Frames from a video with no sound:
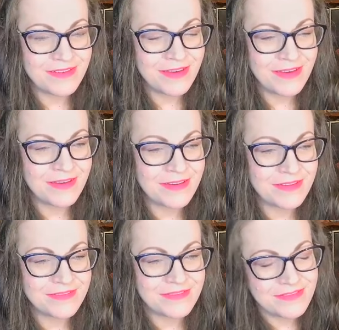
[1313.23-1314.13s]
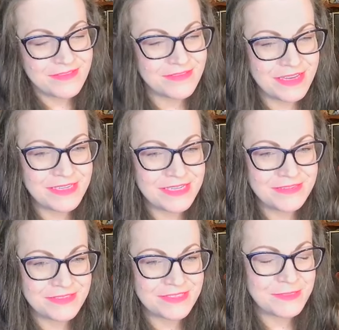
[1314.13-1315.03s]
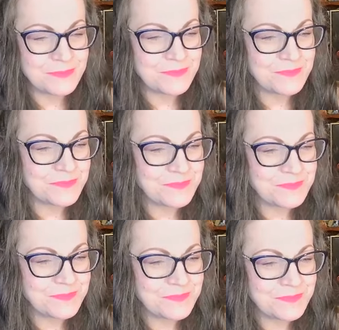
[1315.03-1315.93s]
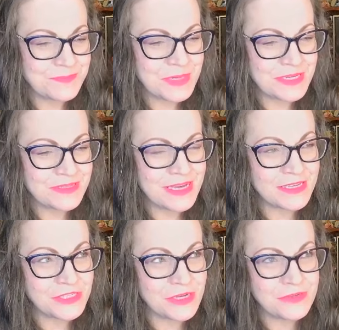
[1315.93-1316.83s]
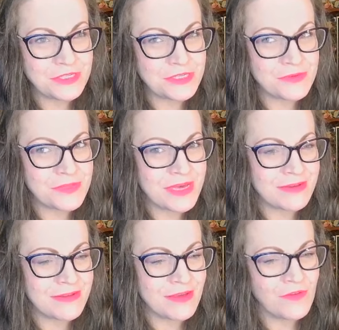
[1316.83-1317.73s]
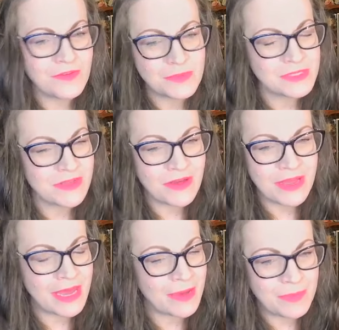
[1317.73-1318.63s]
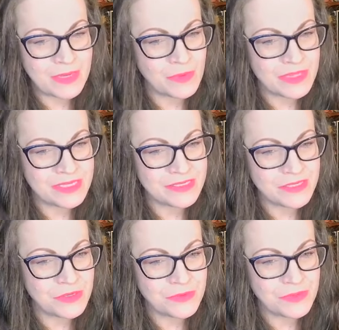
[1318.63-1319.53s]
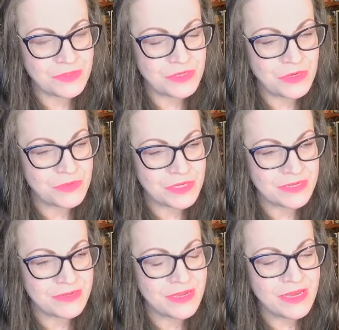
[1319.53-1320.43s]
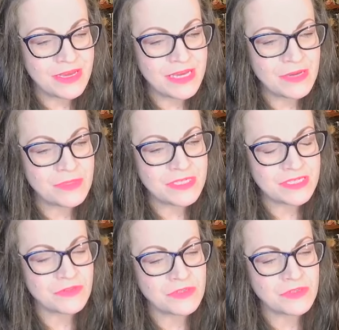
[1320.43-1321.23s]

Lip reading: they didn't. But that shows you that Elvis was not happy with this union. He was still